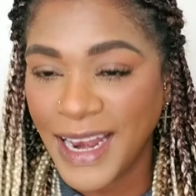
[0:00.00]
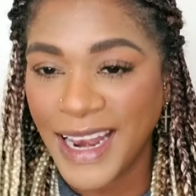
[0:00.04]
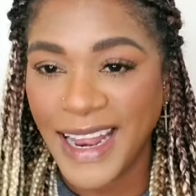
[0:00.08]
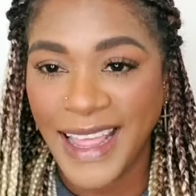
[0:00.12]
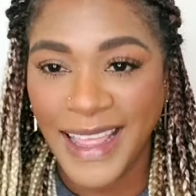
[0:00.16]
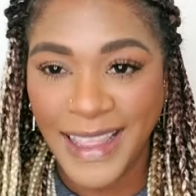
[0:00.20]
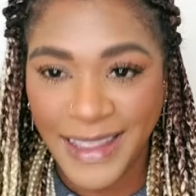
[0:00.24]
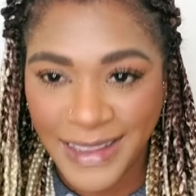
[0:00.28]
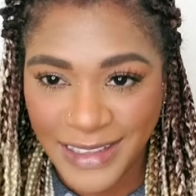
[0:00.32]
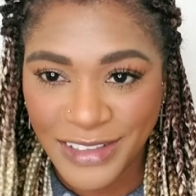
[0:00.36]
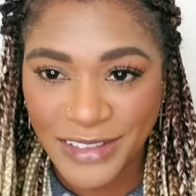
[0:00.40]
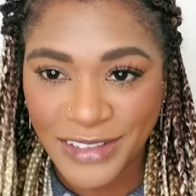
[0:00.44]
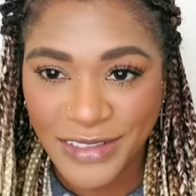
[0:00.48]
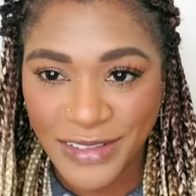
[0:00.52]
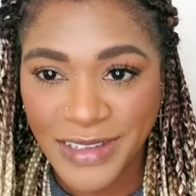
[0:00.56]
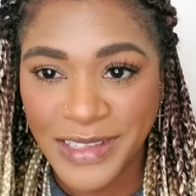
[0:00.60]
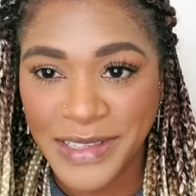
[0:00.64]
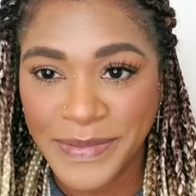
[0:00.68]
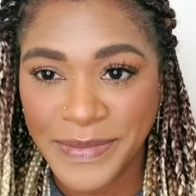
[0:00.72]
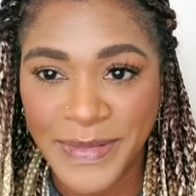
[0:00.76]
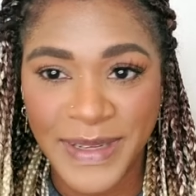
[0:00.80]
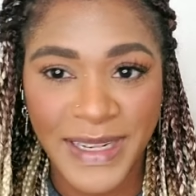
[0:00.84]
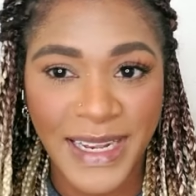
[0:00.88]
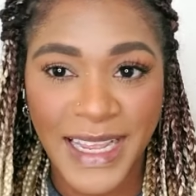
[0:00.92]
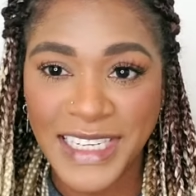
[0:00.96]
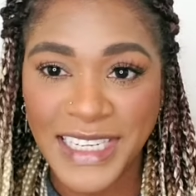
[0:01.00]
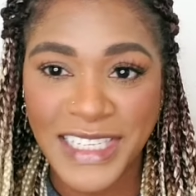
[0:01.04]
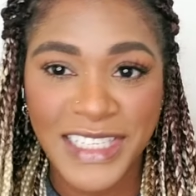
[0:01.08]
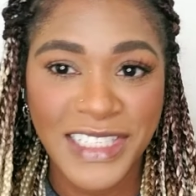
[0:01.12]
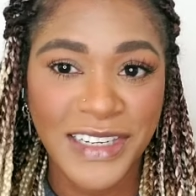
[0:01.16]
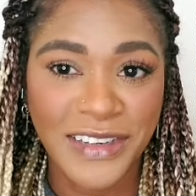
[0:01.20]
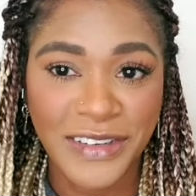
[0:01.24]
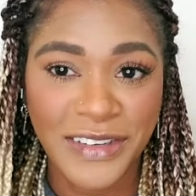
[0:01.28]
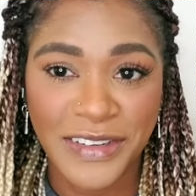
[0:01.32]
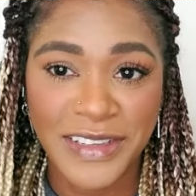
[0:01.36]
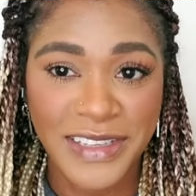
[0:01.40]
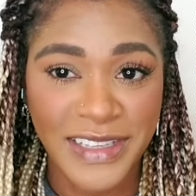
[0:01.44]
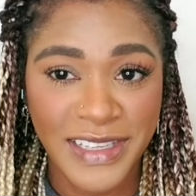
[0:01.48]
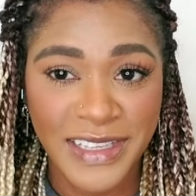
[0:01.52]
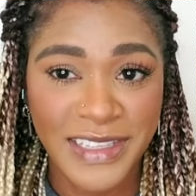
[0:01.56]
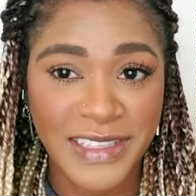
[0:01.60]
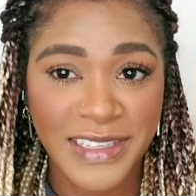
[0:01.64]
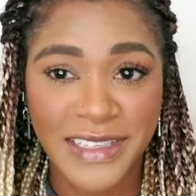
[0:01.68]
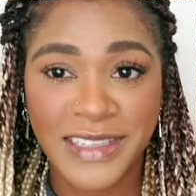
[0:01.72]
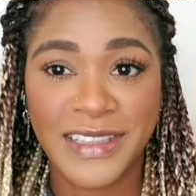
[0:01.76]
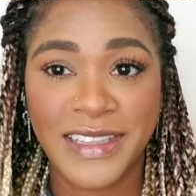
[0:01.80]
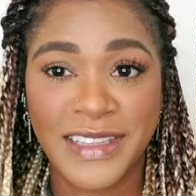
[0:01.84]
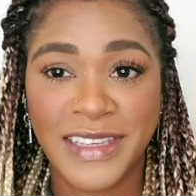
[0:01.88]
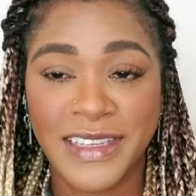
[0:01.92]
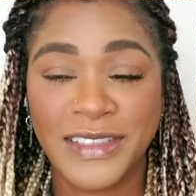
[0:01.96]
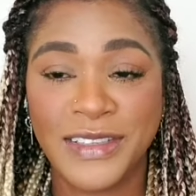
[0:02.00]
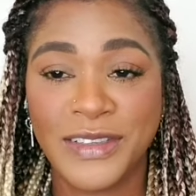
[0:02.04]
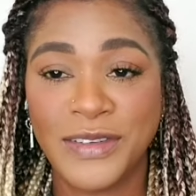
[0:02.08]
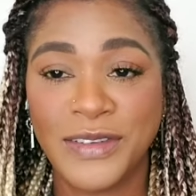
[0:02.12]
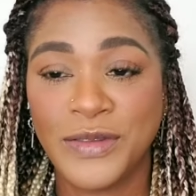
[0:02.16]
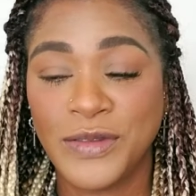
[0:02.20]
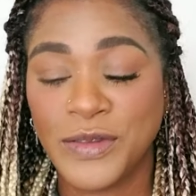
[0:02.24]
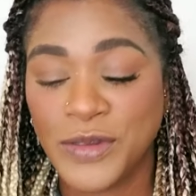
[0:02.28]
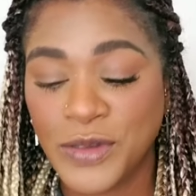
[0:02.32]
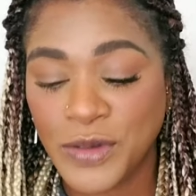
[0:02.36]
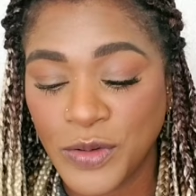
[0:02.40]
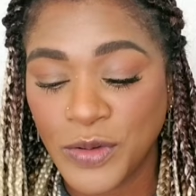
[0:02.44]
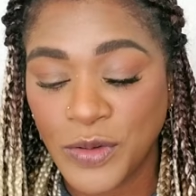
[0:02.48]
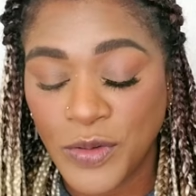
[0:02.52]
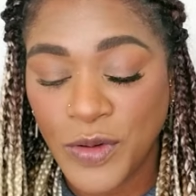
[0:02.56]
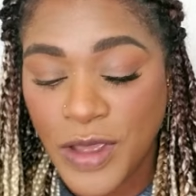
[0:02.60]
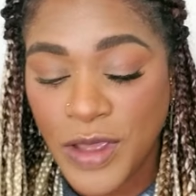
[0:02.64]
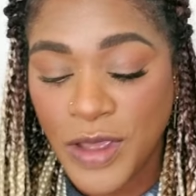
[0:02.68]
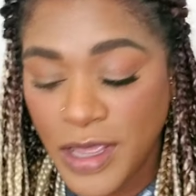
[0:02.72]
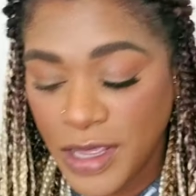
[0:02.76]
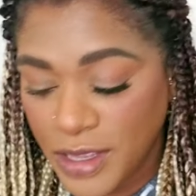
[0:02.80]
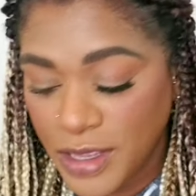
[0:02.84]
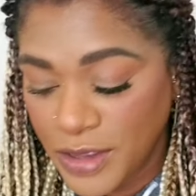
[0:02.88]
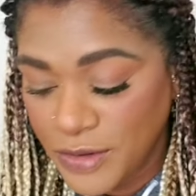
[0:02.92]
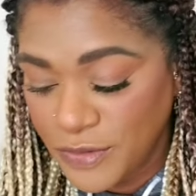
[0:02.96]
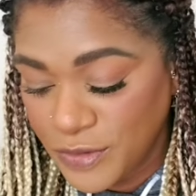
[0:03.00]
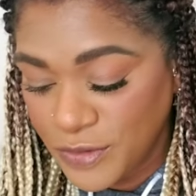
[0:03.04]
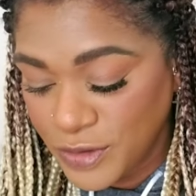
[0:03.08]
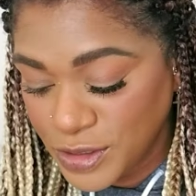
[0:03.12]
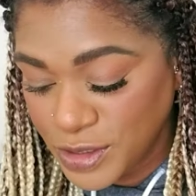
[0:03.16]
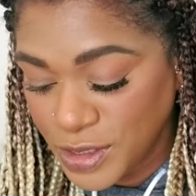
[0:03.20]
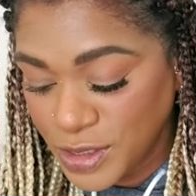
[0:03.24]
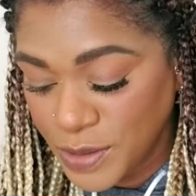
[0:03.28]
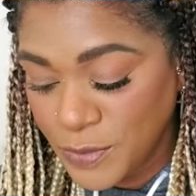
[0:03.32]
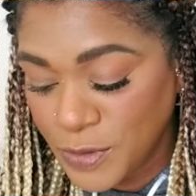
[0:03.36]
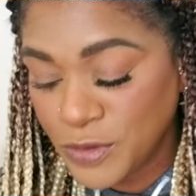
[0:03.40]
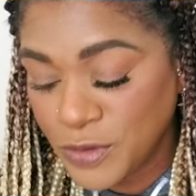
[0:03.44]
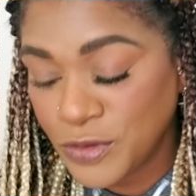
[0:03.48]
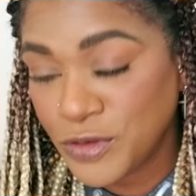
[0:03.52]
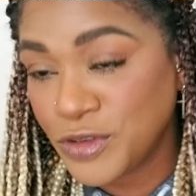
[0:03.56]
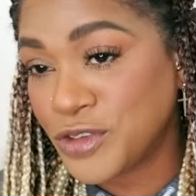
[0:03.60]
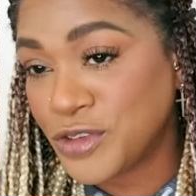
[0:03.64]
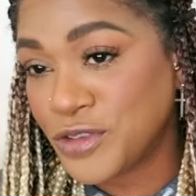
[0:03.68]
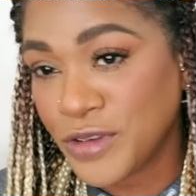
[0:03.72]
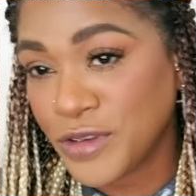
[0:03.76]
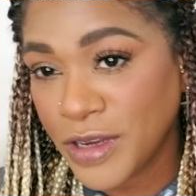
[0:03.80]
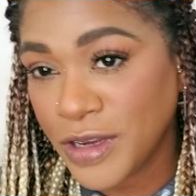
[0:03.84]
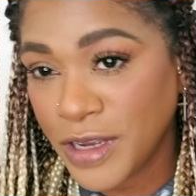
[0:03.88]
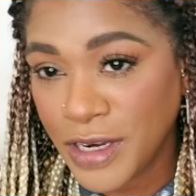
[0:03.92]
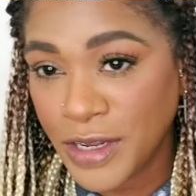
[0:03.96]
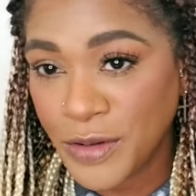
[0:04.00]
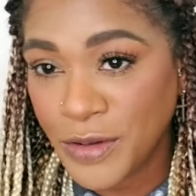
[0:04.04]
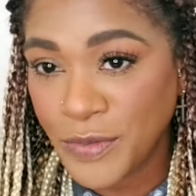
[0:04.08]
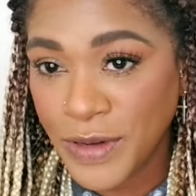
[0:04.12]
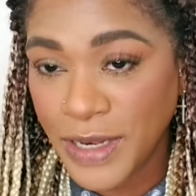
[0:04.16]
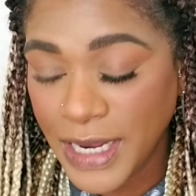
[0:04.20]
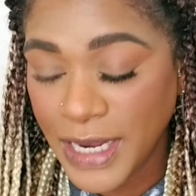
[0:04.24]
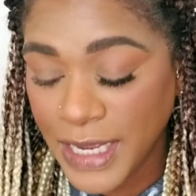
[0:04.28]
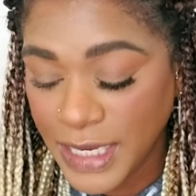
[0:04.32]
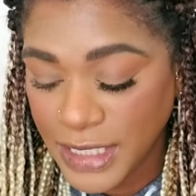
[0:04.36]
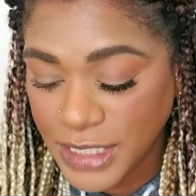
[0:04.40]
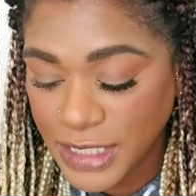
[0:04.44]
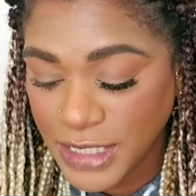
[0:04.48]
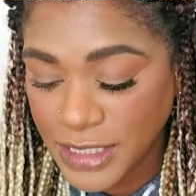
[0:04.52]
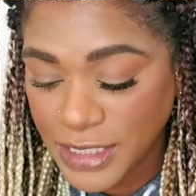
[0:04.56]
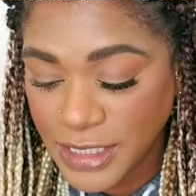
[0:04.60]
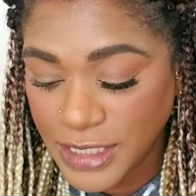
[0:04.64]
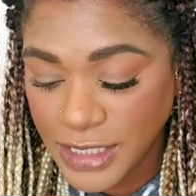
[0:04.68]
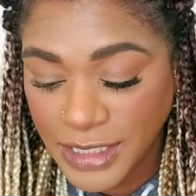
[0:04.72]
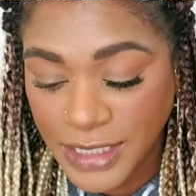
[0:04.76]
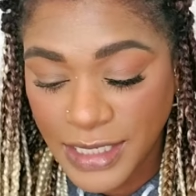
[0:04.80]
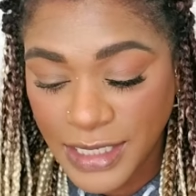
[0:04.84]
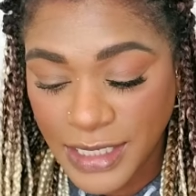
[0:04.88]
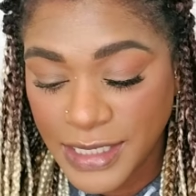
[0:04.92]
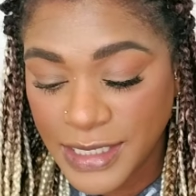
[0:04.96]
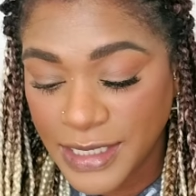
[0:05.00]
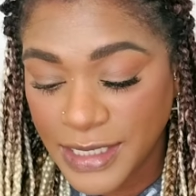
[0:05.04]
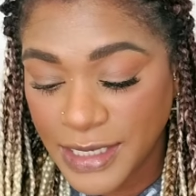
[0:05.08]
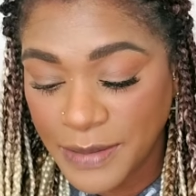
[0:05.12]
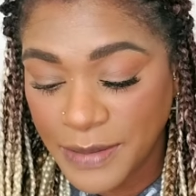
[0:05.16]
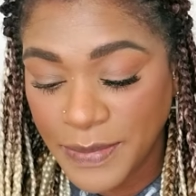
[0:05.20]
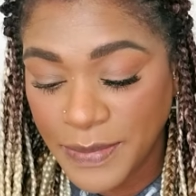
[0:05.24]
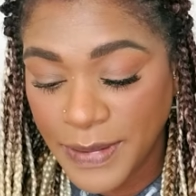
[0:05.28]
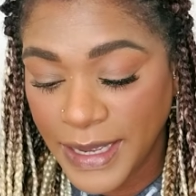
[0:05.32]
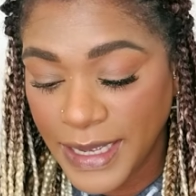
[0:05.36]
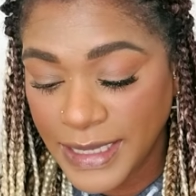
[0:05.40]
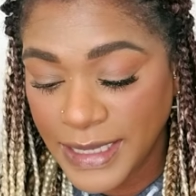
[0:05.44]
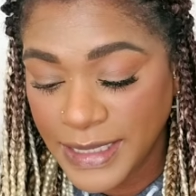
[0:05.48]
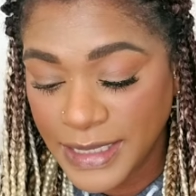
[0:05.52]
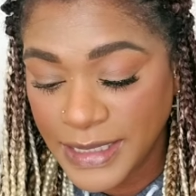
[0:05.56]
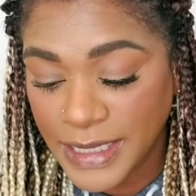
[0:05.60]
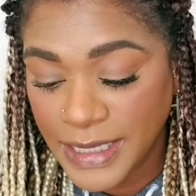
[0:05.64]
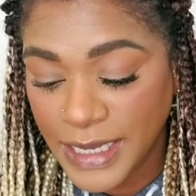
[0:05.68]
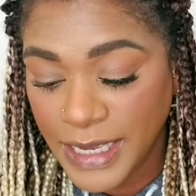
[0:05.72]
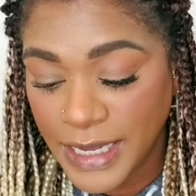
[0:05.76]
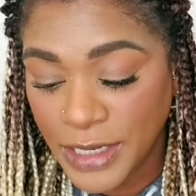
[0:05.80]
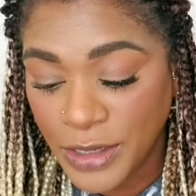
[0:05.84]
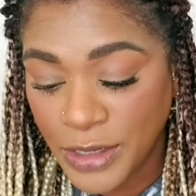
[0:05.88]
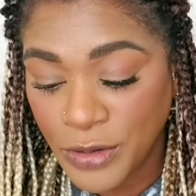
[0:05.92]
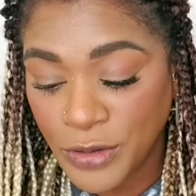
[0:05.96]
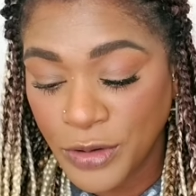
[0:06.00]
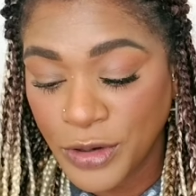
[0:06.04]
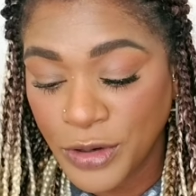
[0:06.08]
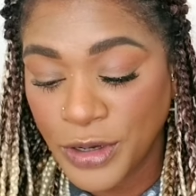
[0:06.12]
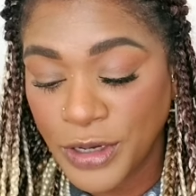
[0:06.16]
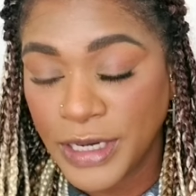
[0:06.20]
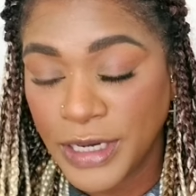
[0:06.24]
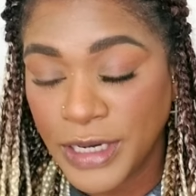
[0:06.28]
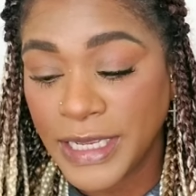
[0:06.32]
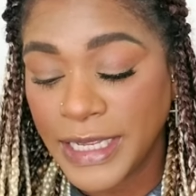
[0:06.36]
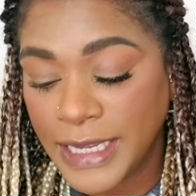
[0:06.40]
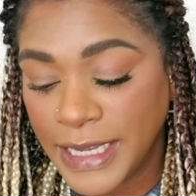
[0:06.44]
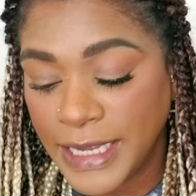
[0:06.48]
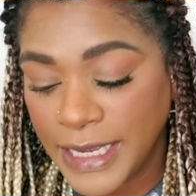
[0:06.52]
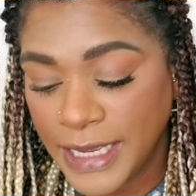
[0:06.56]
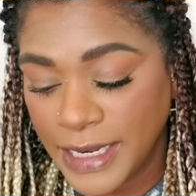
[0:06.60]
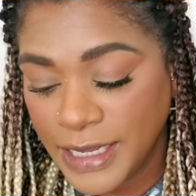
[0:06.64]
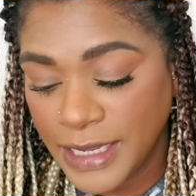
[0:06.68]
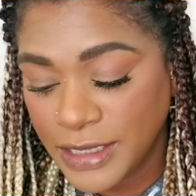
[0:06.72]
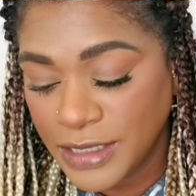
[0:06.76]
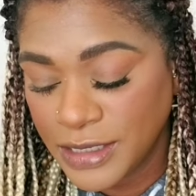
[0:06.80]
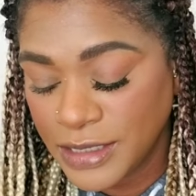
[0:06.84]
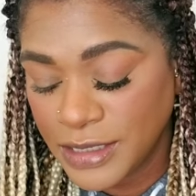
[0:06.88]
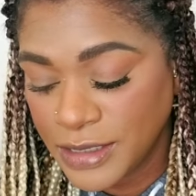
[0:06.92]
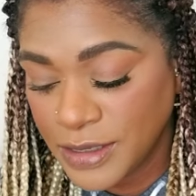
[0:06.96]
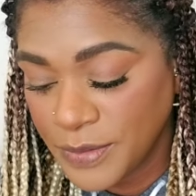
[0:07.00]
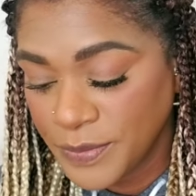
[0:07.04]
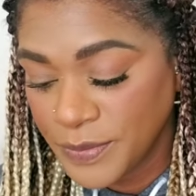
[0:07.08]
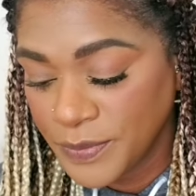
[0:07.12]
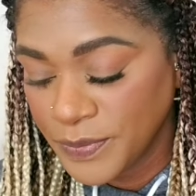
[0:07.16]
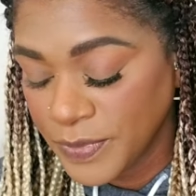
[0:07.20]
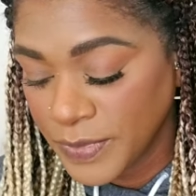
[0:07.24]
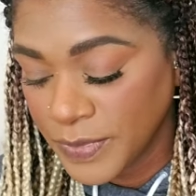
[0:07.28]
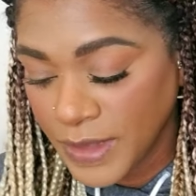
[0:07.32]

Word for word: Like, trust me, lashes are not the easiest thing to do. So if you're someone who's struggling with lashes, just keep at it and you're gonna get it.